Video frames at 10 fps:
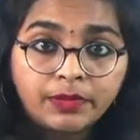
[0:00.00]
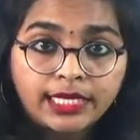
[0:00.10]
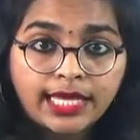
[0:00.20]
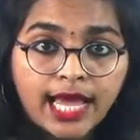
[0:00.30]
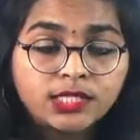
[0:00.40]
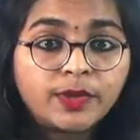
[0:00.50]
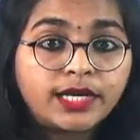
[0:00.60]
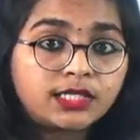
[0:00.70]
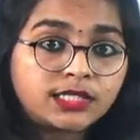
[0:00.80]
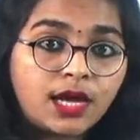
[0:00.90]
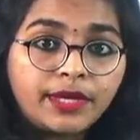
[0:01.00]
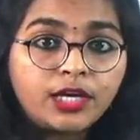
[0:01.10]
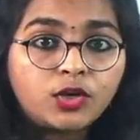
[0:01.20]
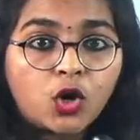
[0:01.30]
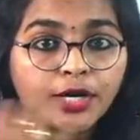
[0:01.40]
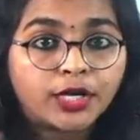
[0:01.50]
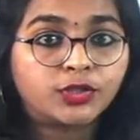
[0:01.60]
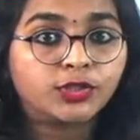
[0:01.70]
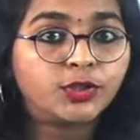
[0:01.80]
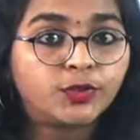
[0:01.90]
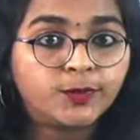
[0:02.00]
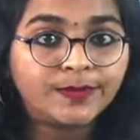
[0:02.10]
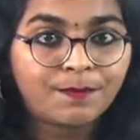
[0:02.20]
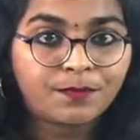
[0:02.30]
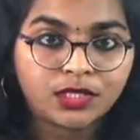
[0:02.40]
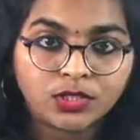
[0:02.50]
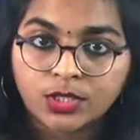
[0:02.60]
when it is coming in contact to the room temperature here.